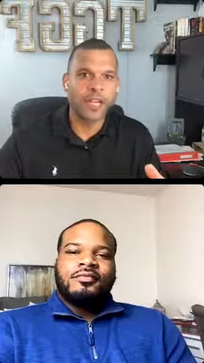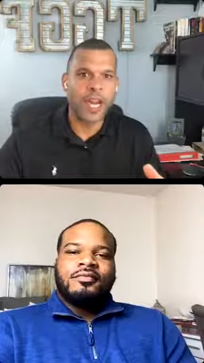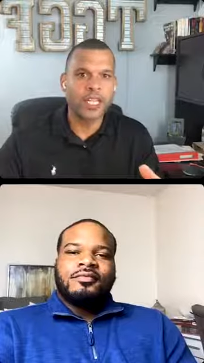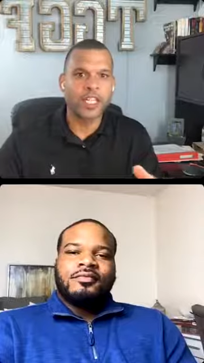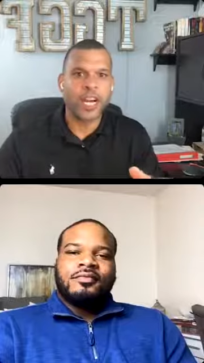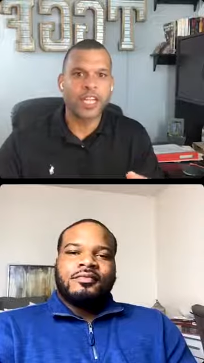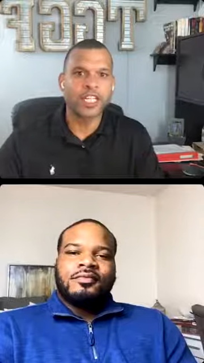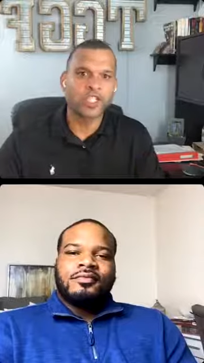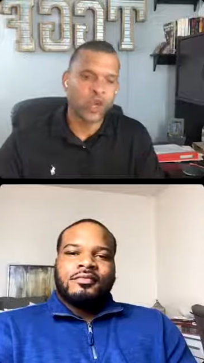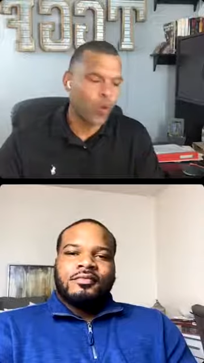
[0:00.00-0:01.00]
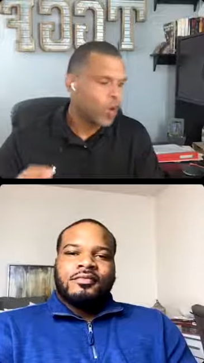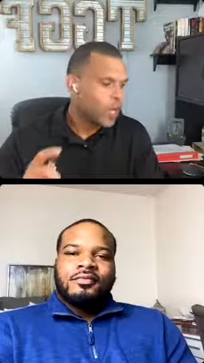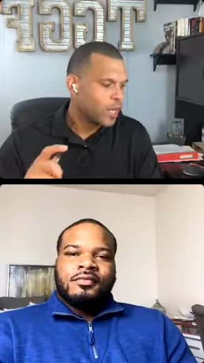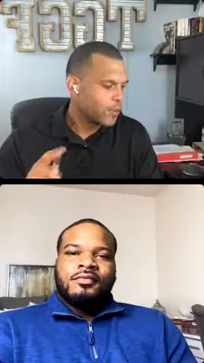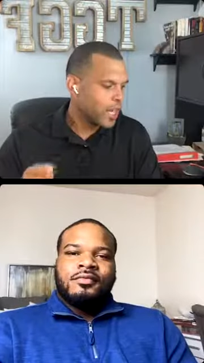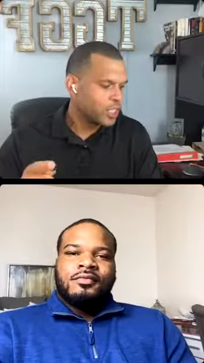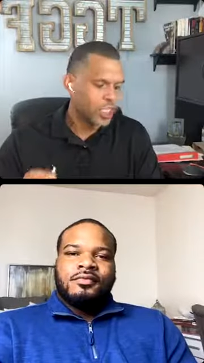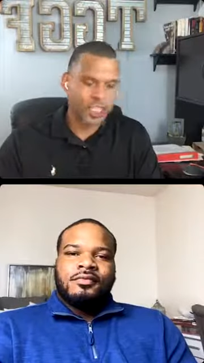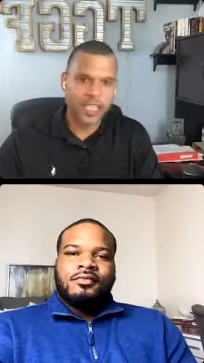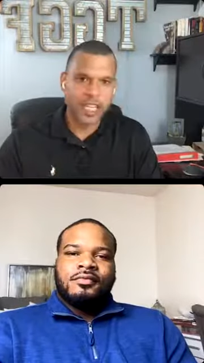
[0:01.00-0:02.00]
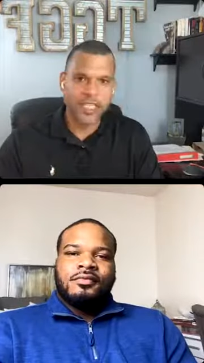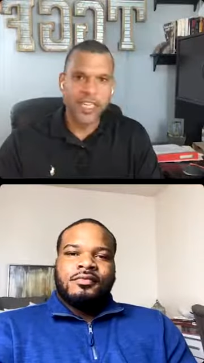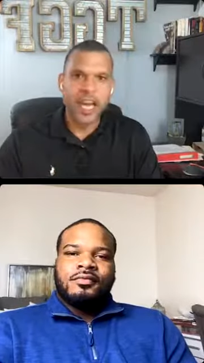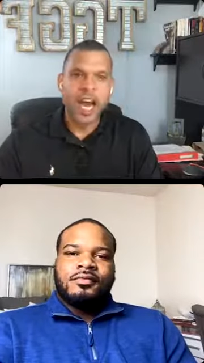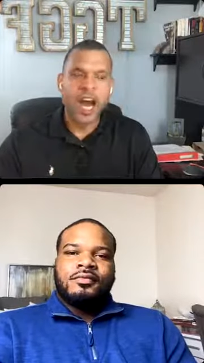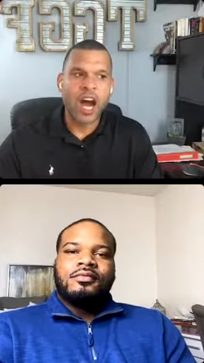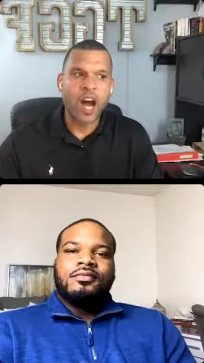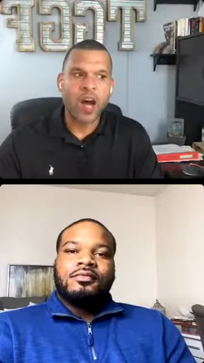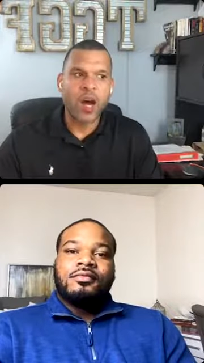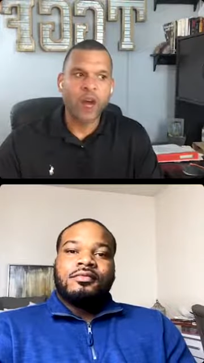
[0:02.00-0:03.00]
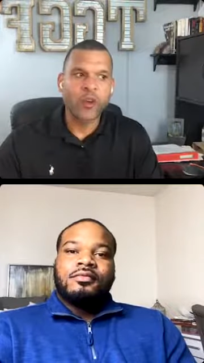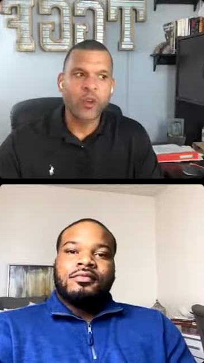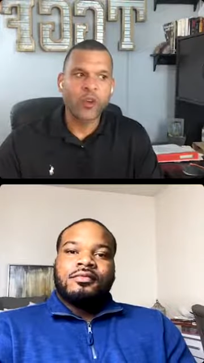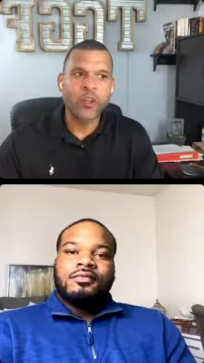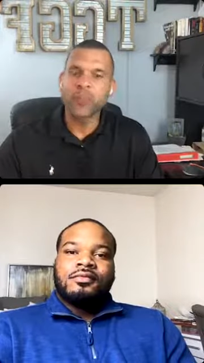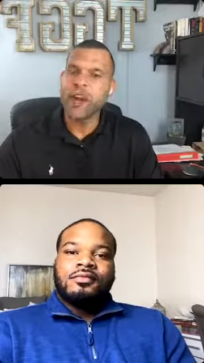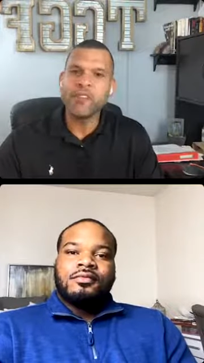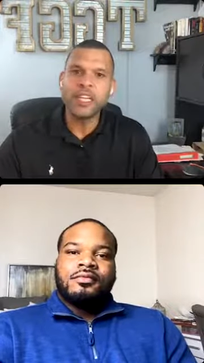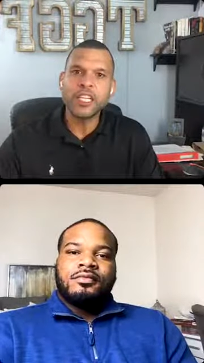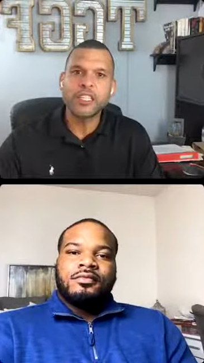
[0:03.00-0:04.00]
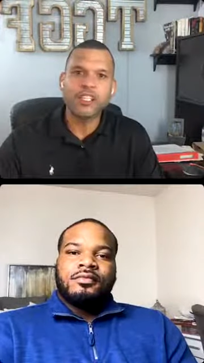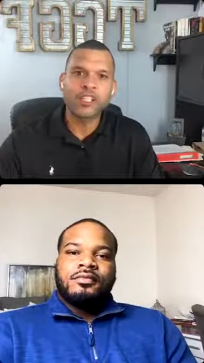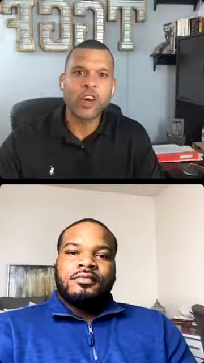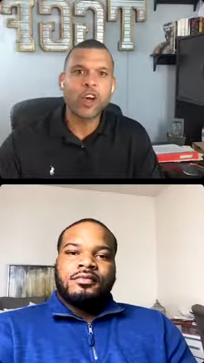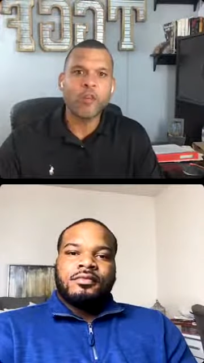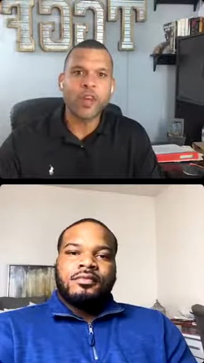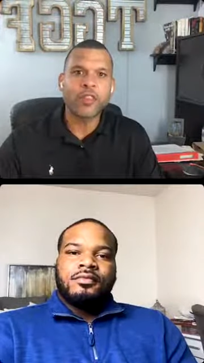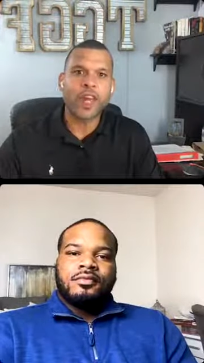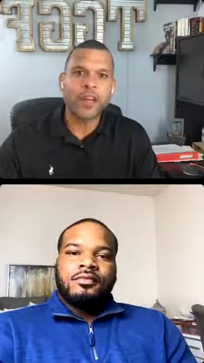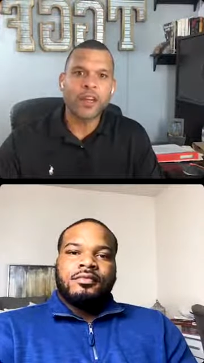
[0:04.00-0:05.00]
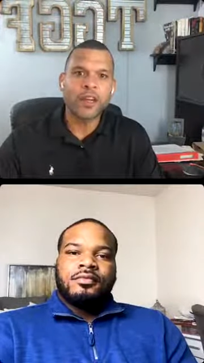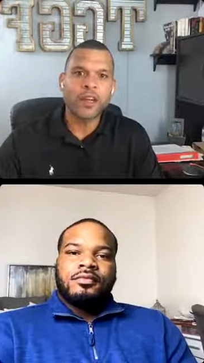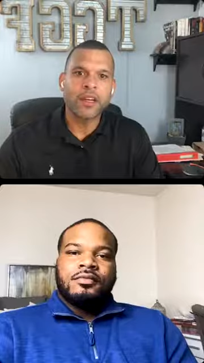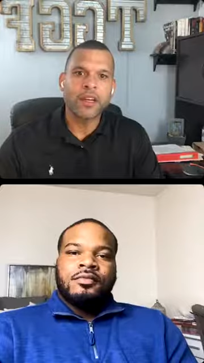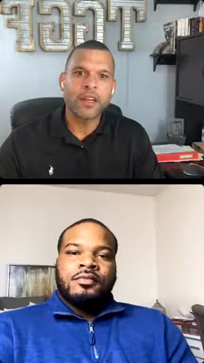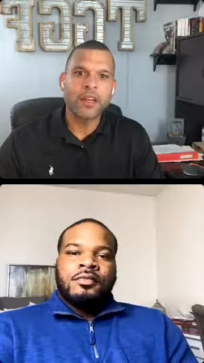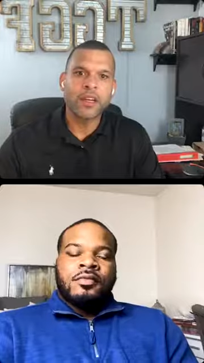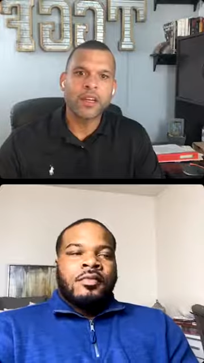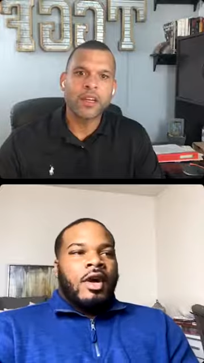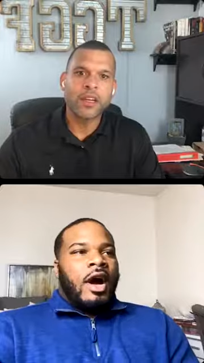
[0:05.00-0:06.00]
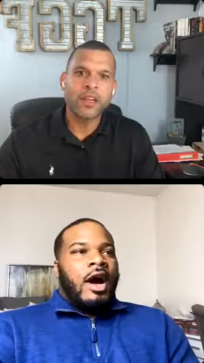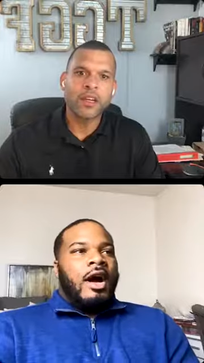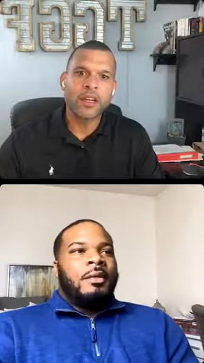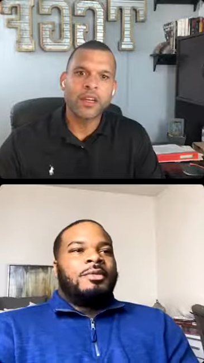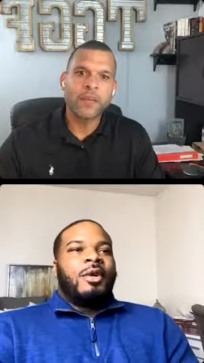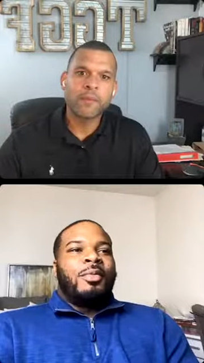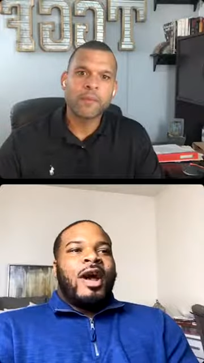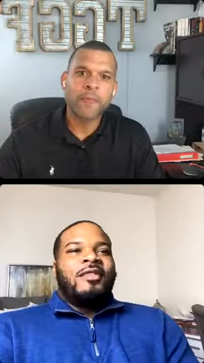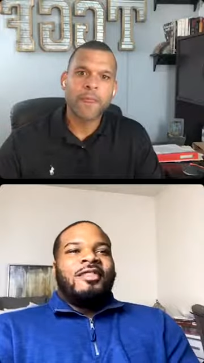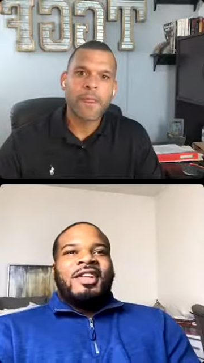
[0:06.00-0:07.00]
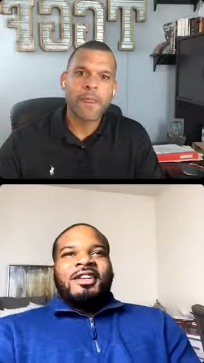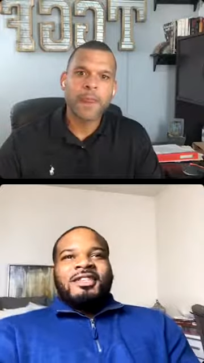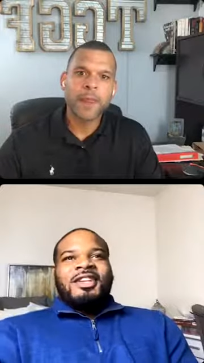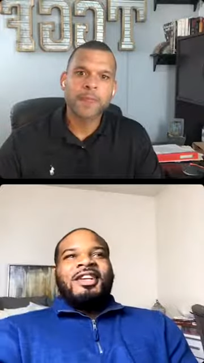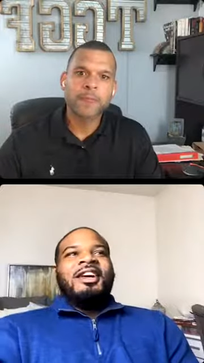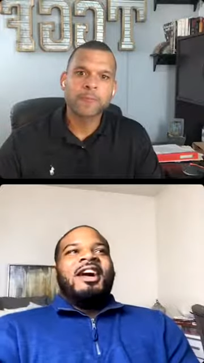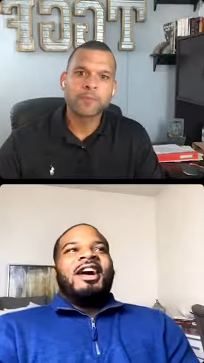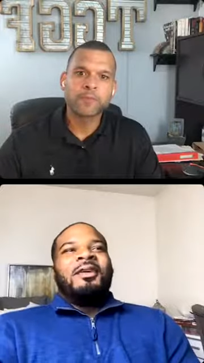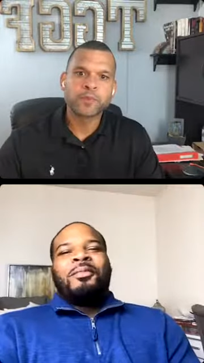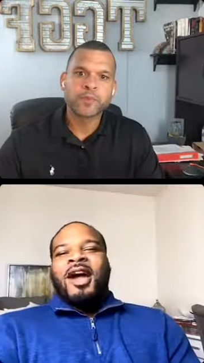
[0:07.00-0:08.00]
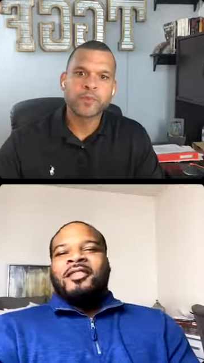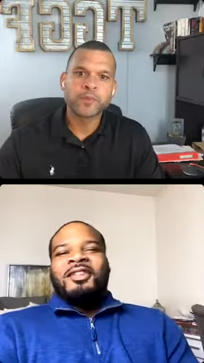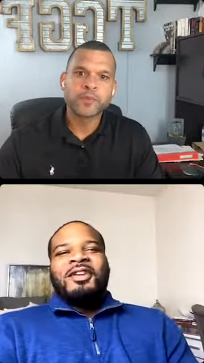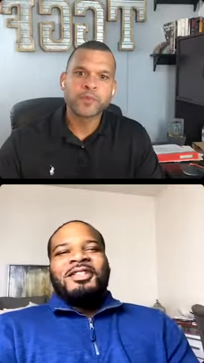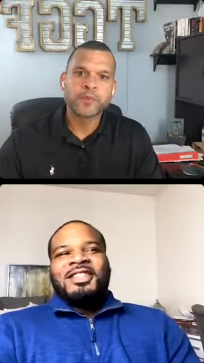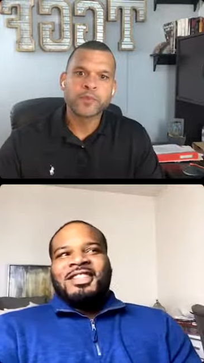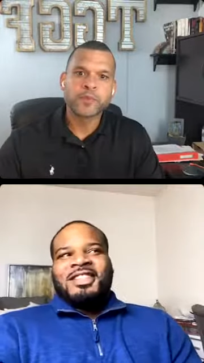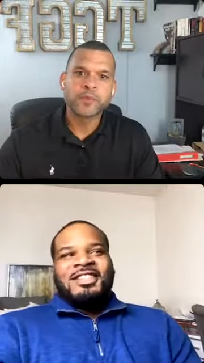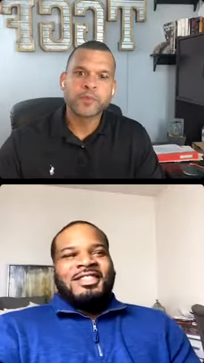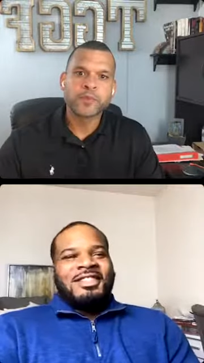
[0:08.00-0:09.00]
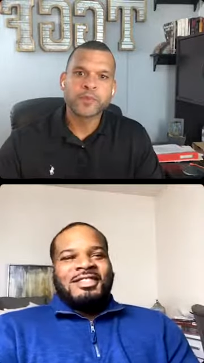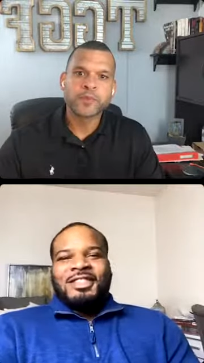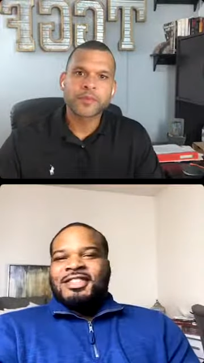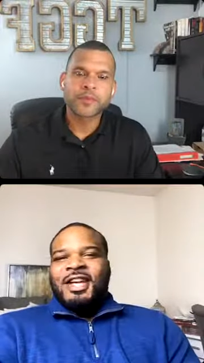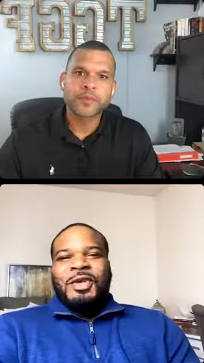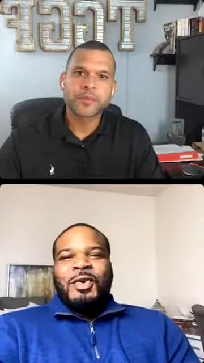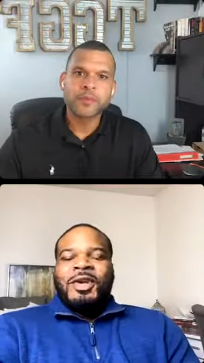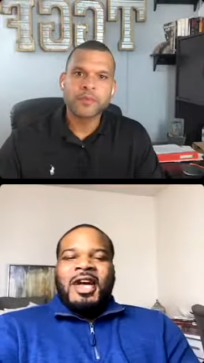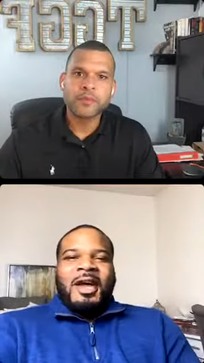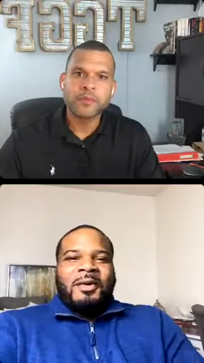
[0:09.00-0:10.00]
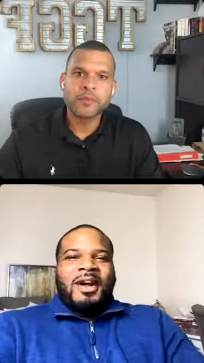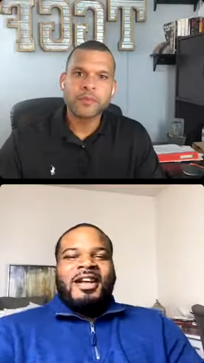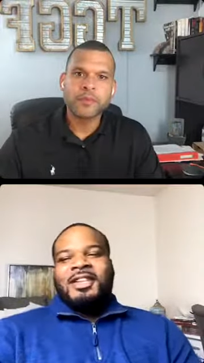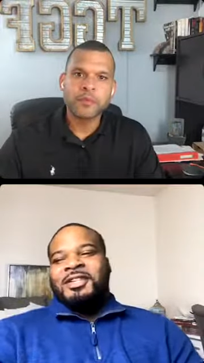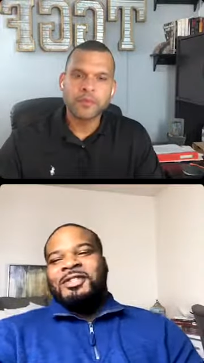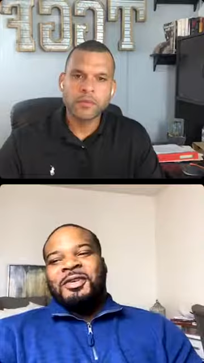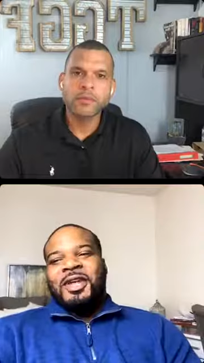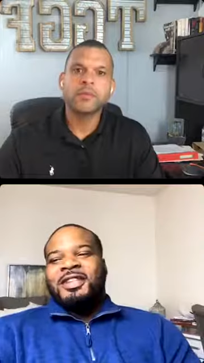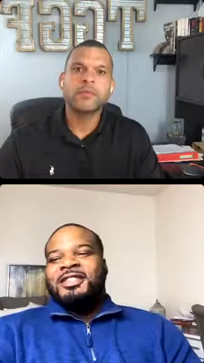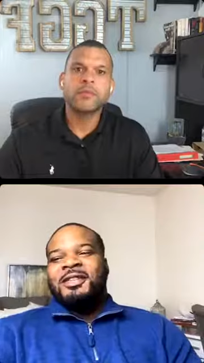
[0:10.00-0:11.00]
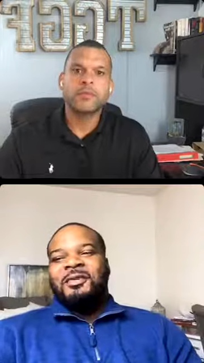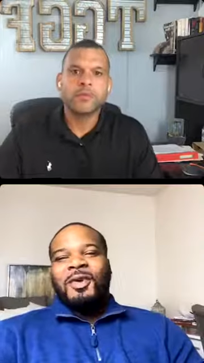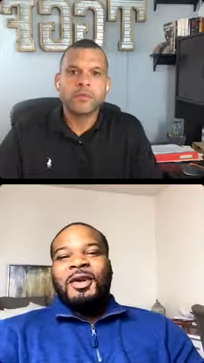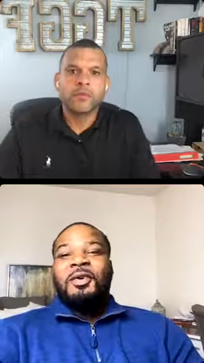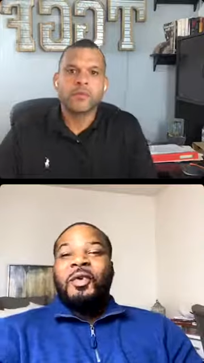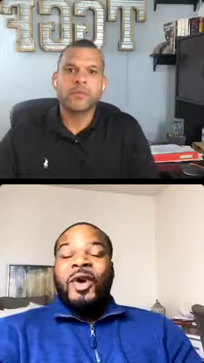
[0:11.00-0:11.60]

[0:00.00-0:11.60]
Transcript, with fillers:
Speaker 1: contract. So let me ask you this, Lonzie, uh, your private lenders, talk about that.
Speaker 2: Um, so private lenders, are, private lenders is just like you and I, right? So mm-hmm. they who